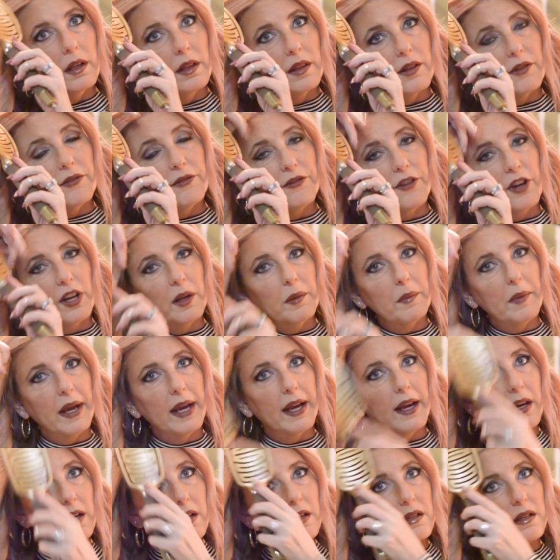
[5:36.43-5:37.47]
The front of my
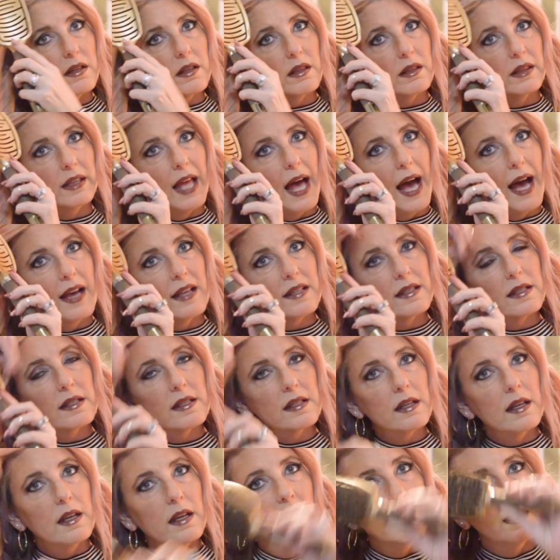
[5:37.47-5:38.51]
hair
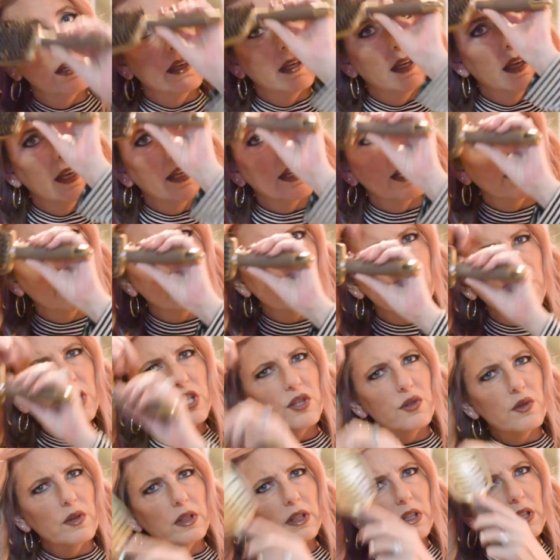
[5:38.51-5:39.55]
last. And I usually
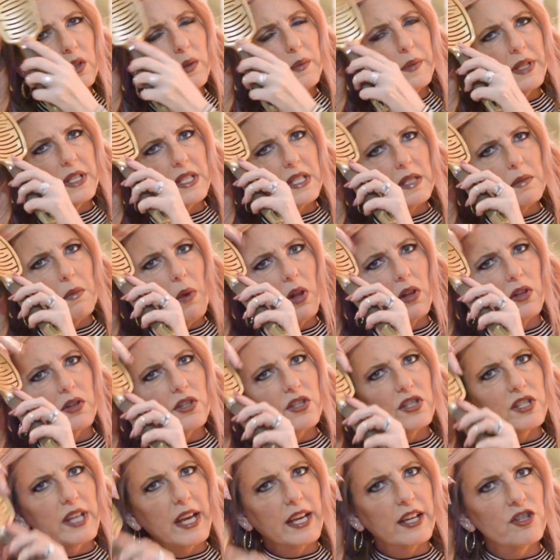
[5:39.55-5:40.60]
do a little bit smaller
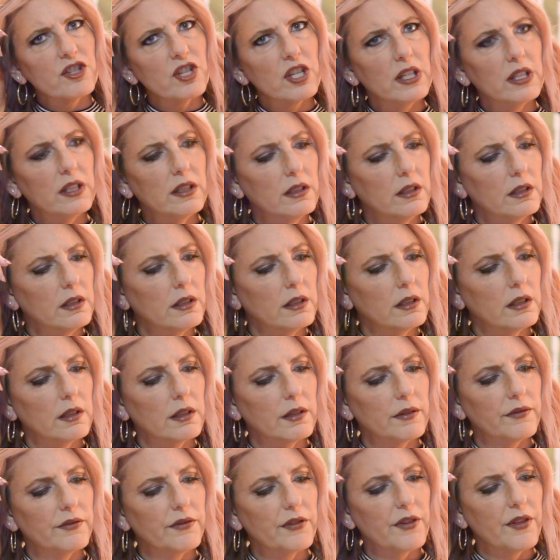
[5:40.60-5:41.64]
section
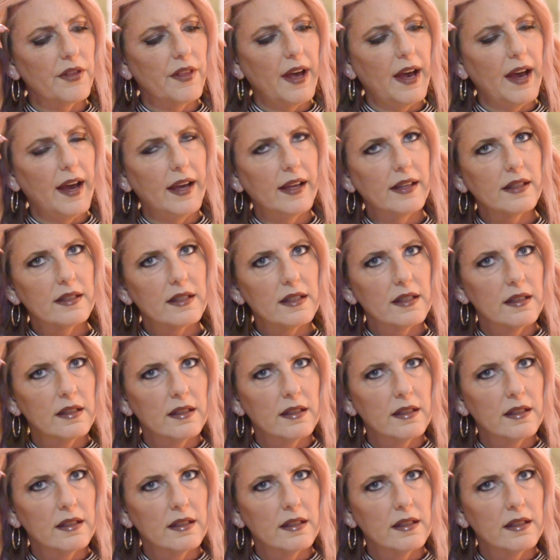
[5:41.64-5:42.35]
for that.